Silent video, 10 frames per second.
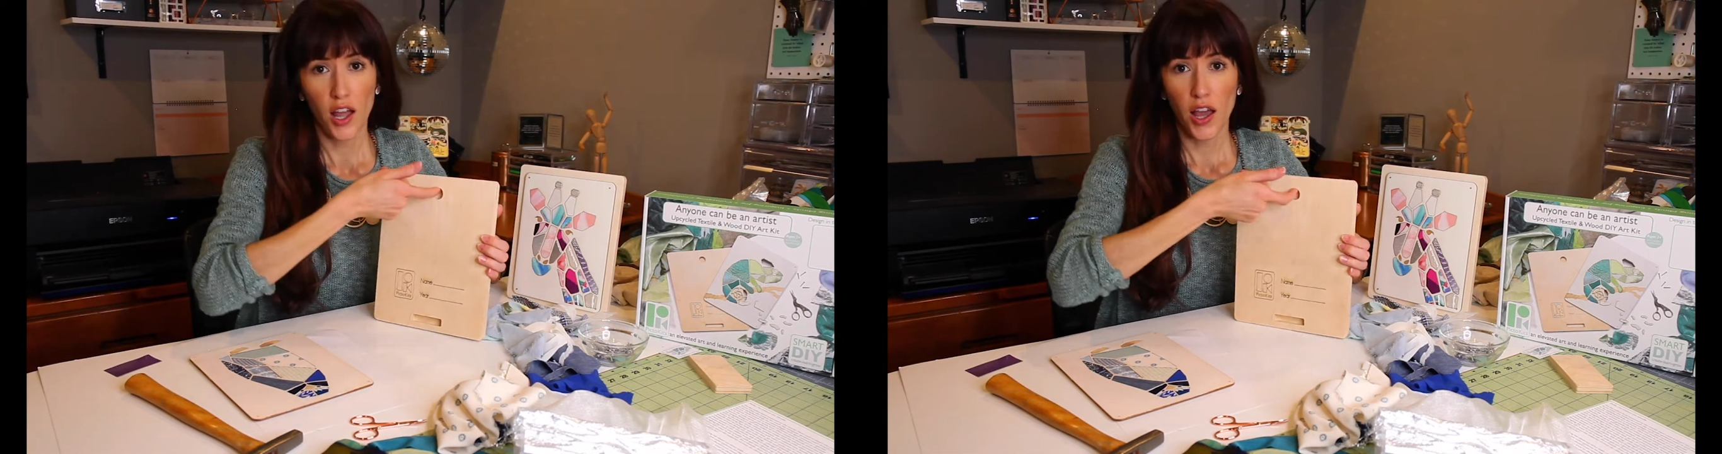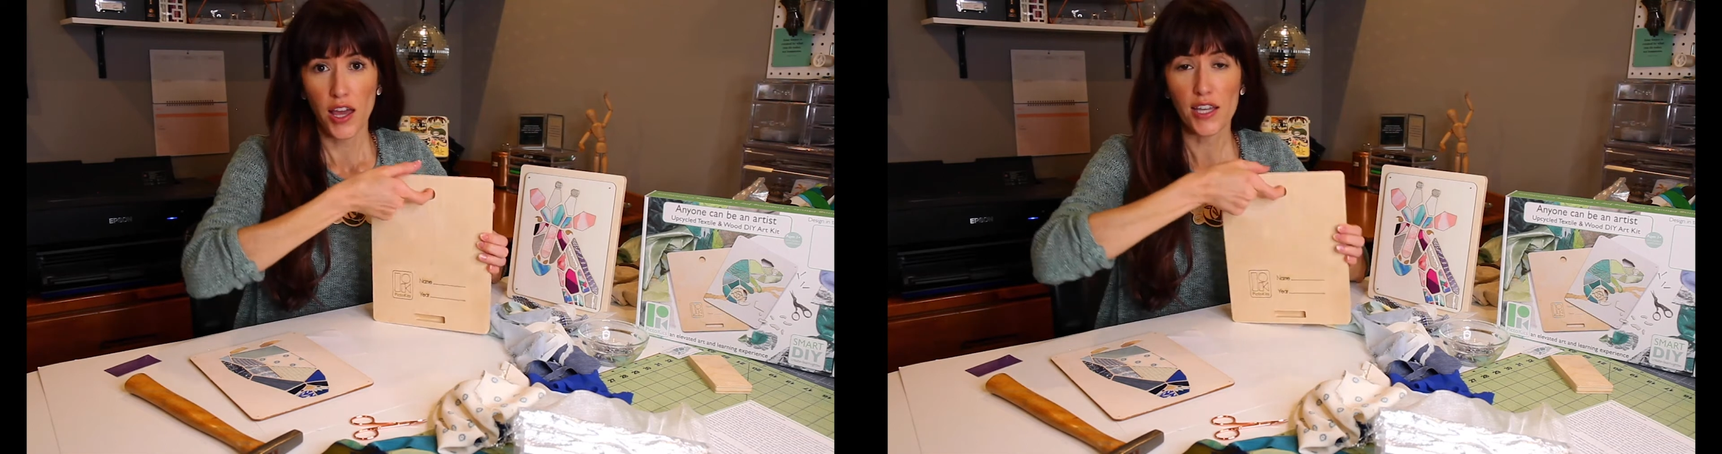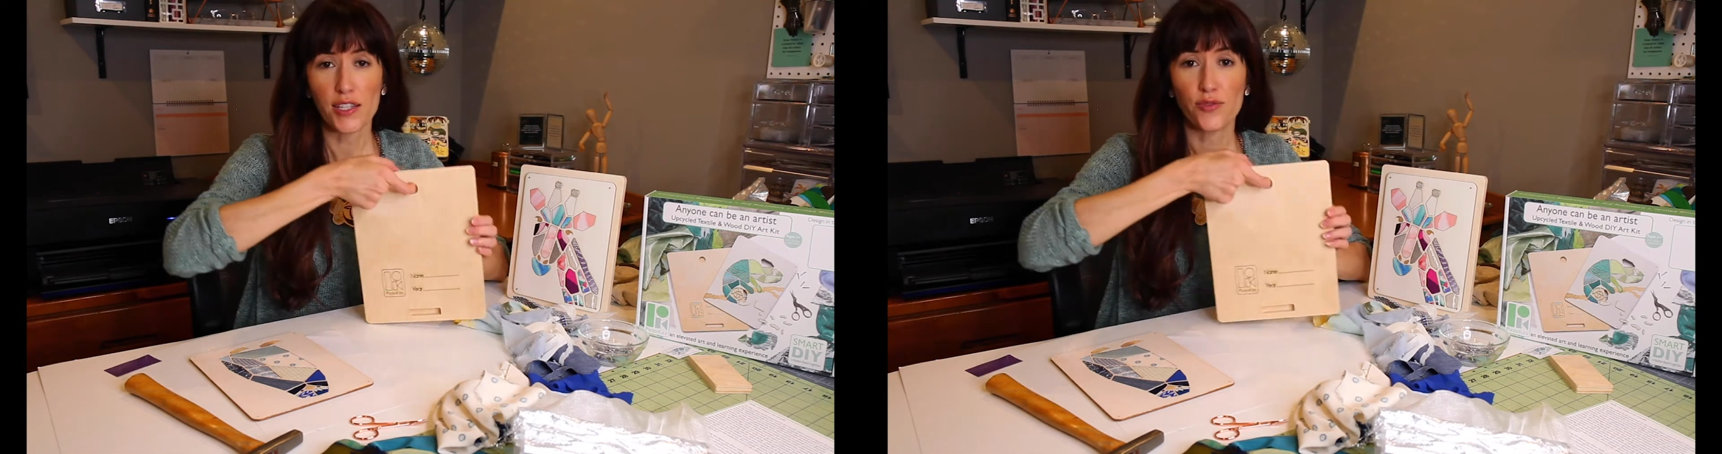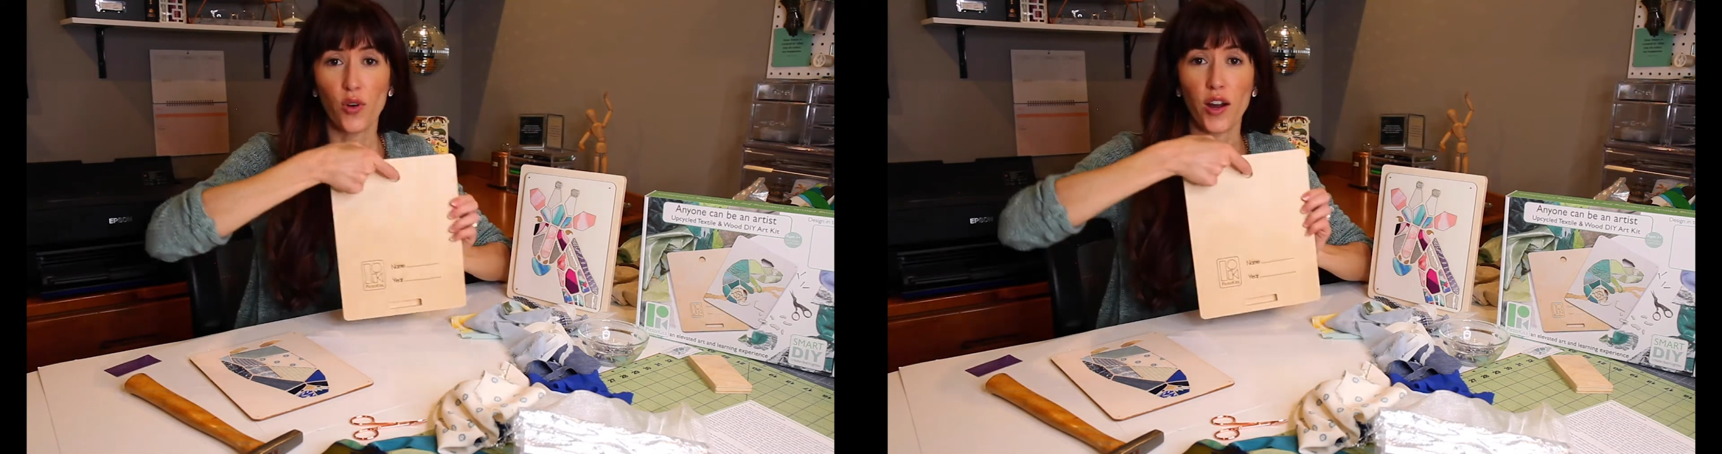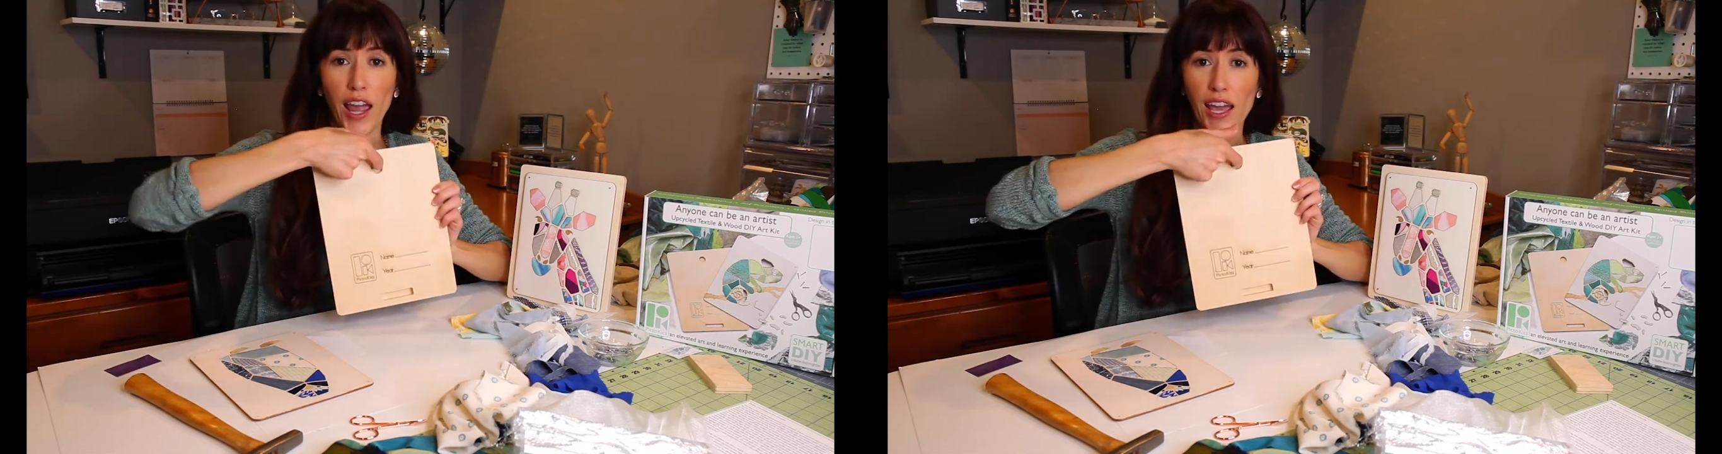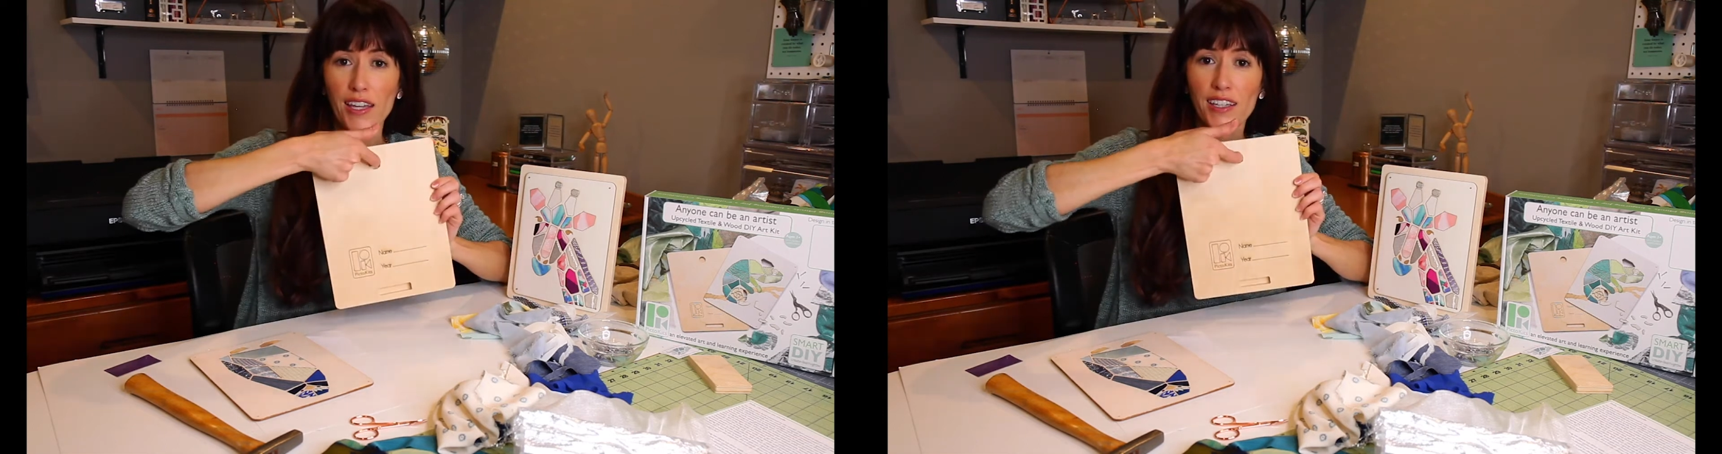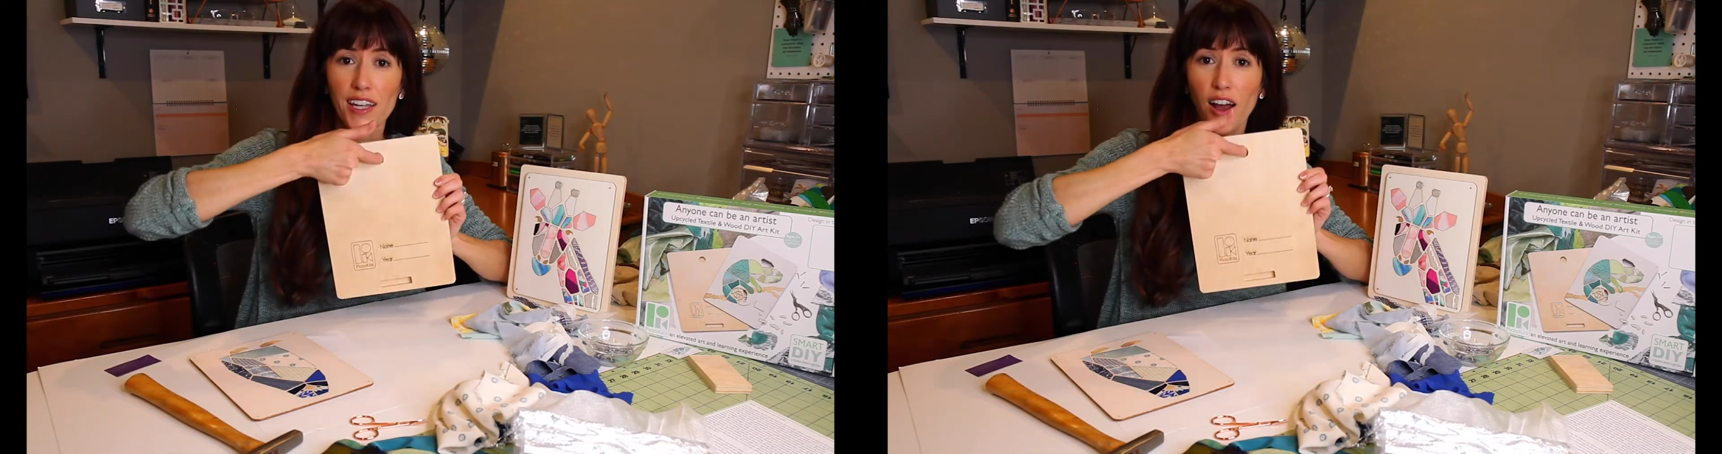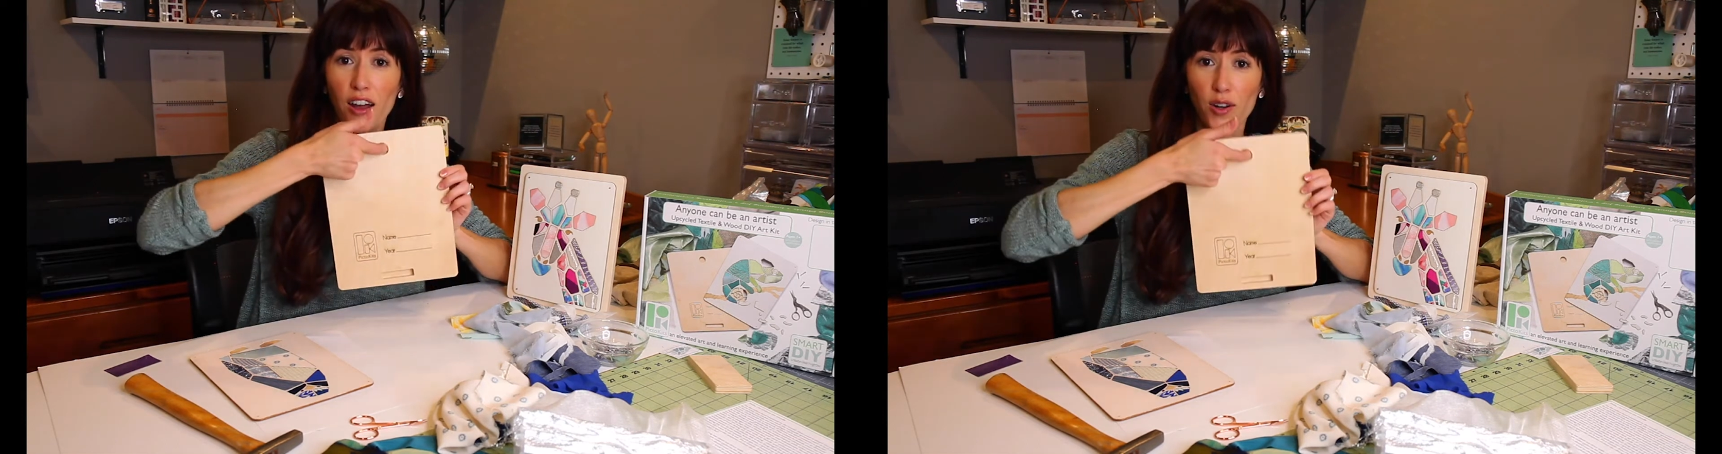is for hanging
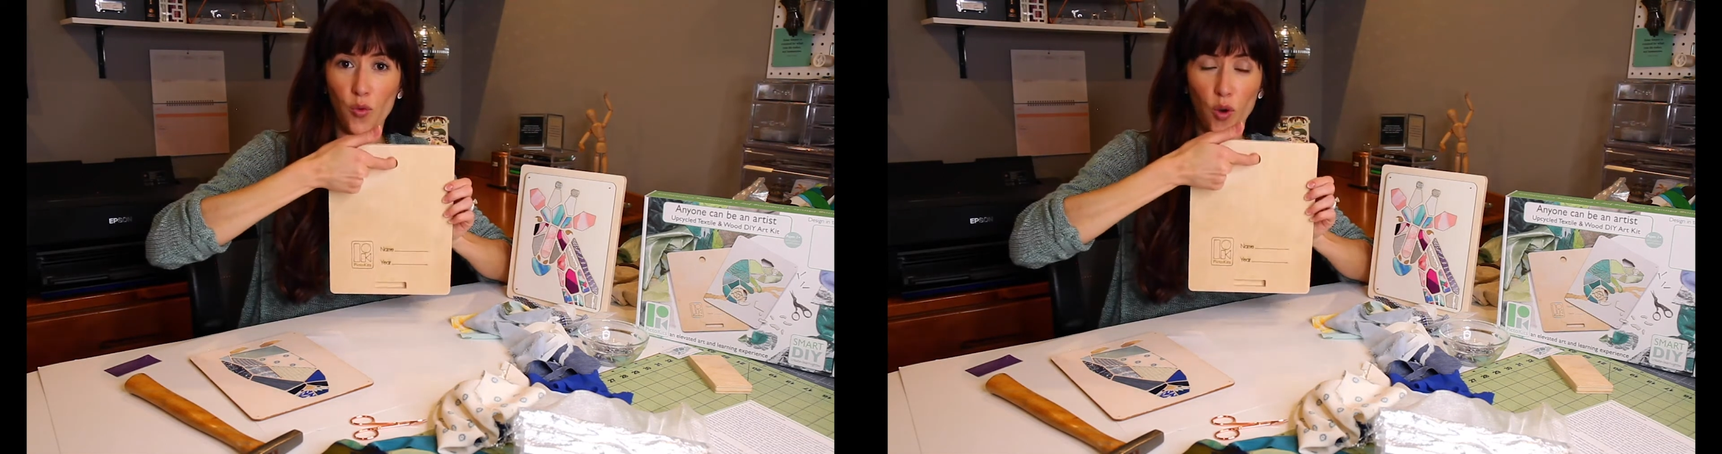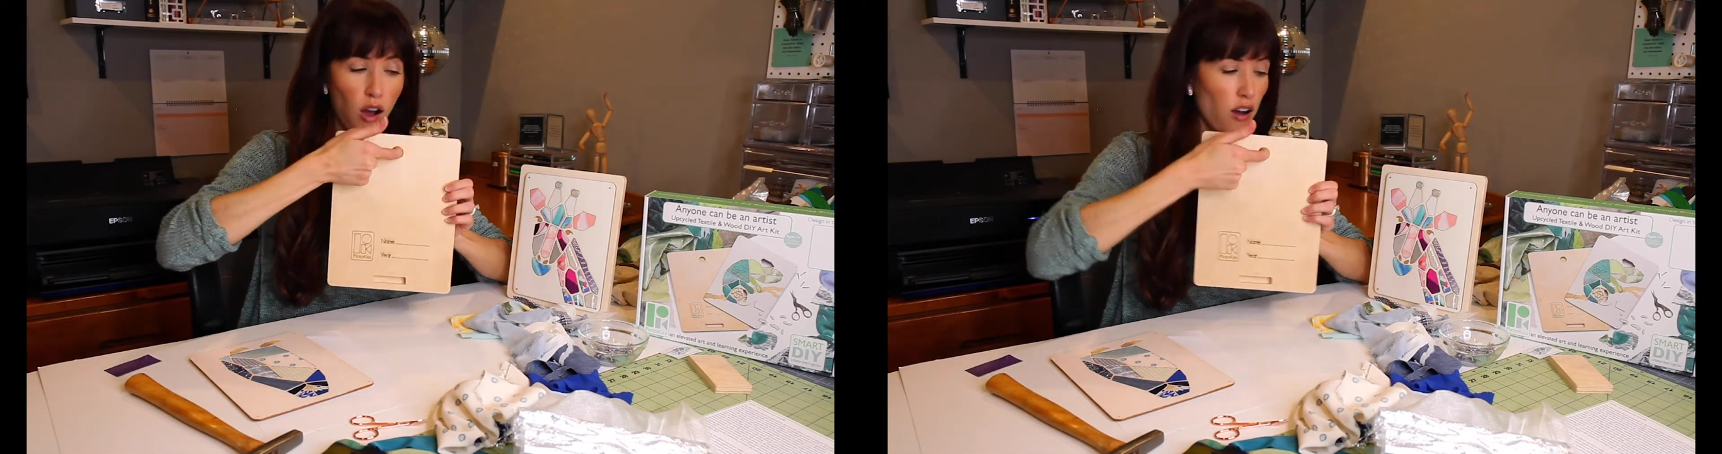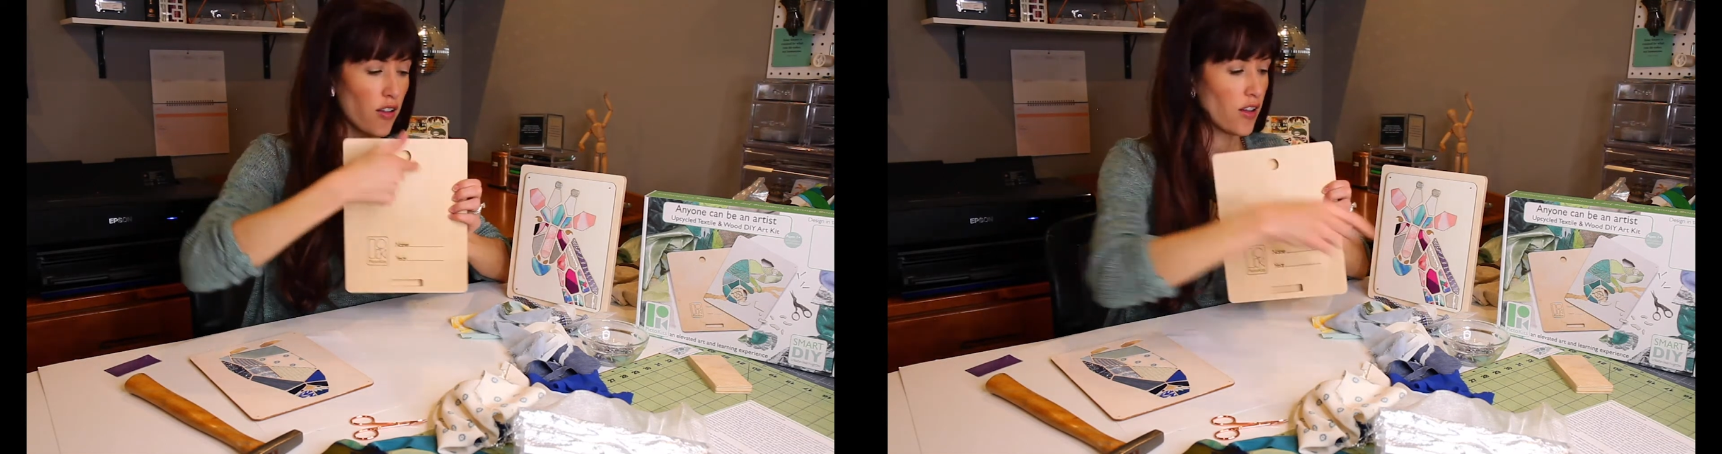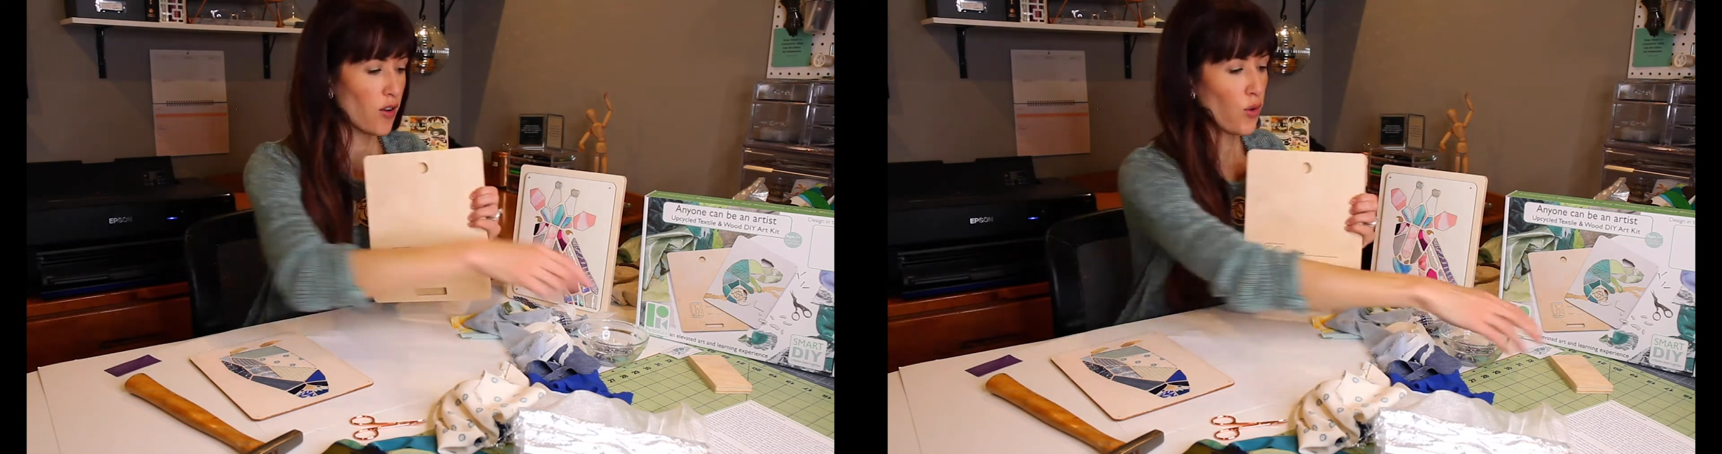it on a wall,